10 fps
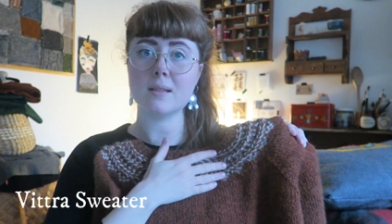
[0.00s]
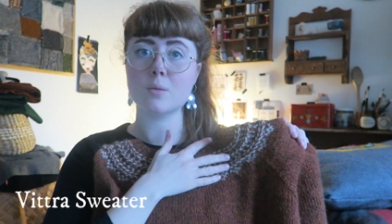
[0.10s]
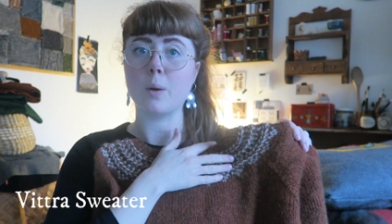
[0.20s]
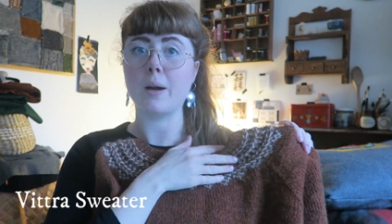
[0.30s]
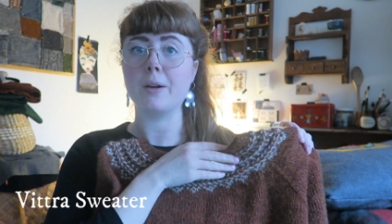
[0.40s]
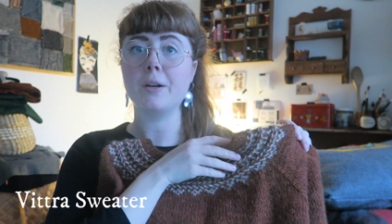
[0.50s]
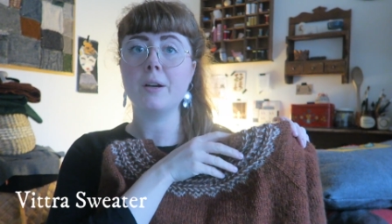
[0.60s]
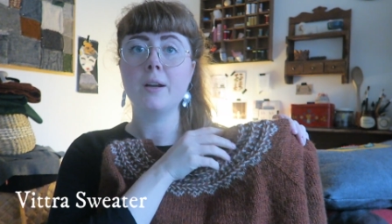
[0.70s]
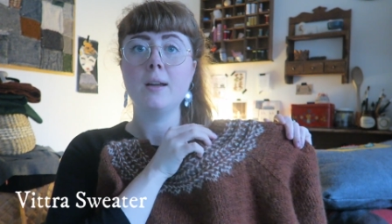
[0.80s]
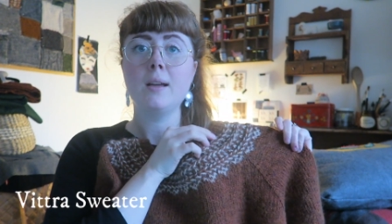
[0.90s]
sweater,
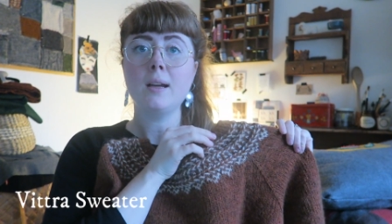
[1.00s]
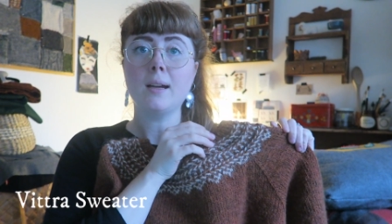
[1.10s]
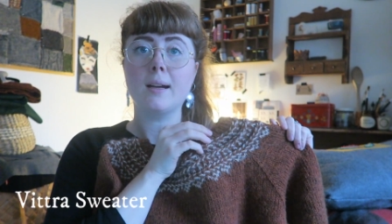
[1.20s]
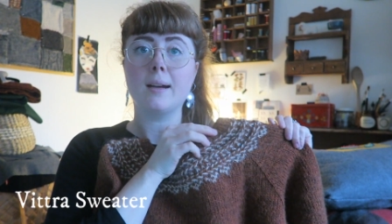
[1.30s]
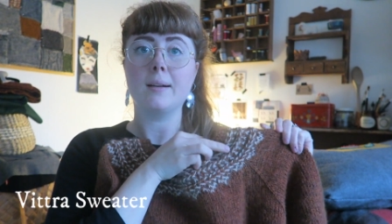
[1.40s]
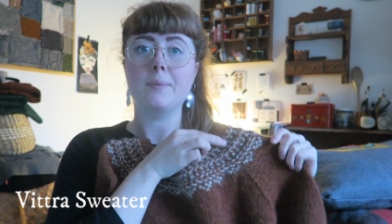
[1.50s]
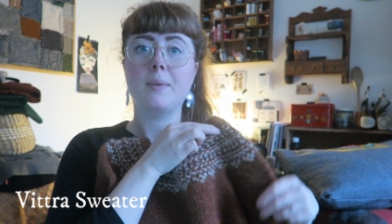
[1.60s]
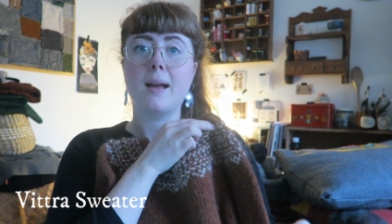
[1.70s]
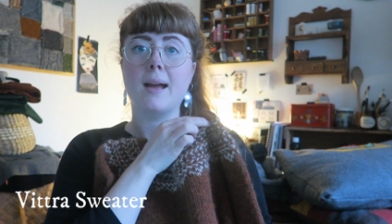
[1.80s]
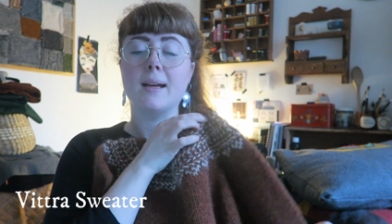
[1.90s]

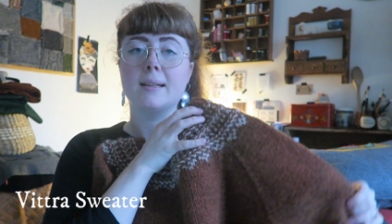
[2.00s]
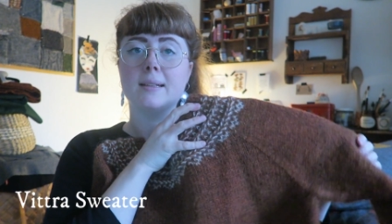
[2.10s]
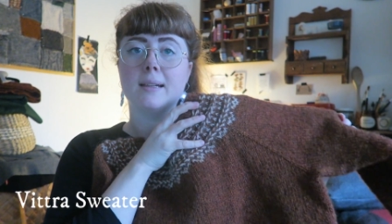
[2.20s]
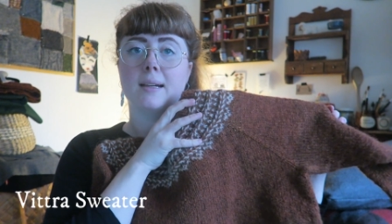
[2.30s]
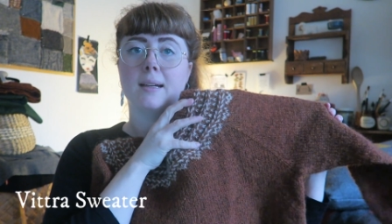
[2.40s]
and